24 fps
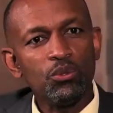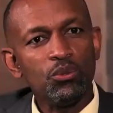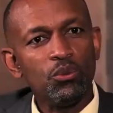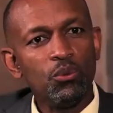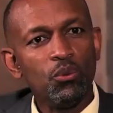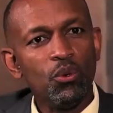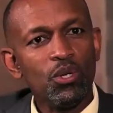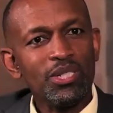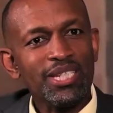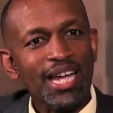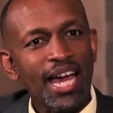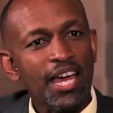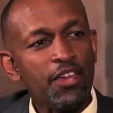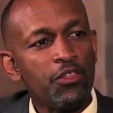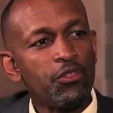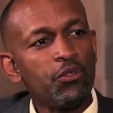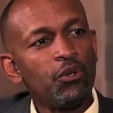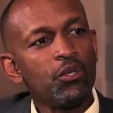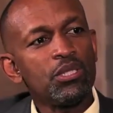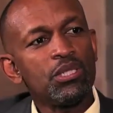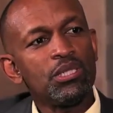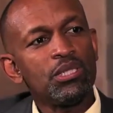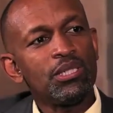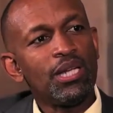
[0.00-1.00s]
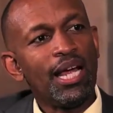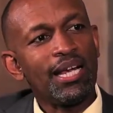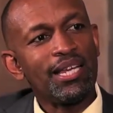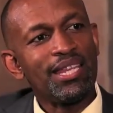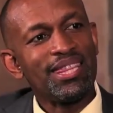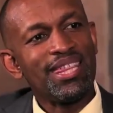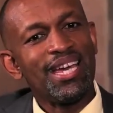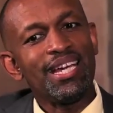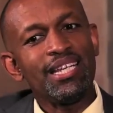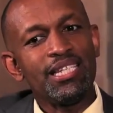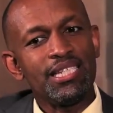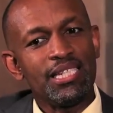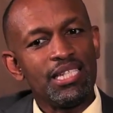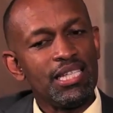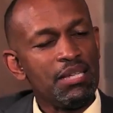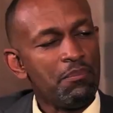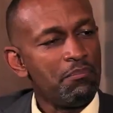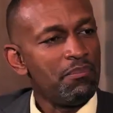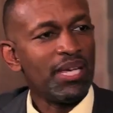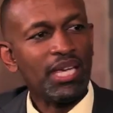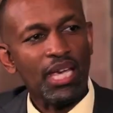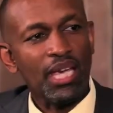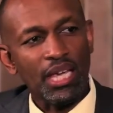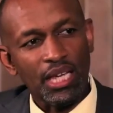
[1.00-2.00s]
to what I thought at 30
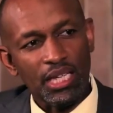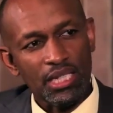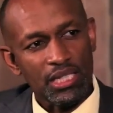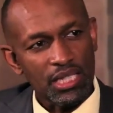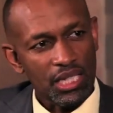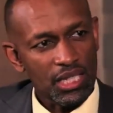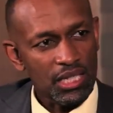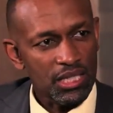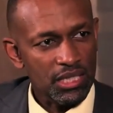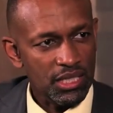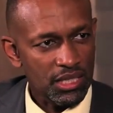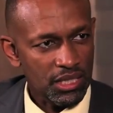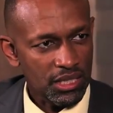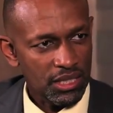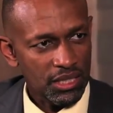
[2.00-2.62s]
making it is.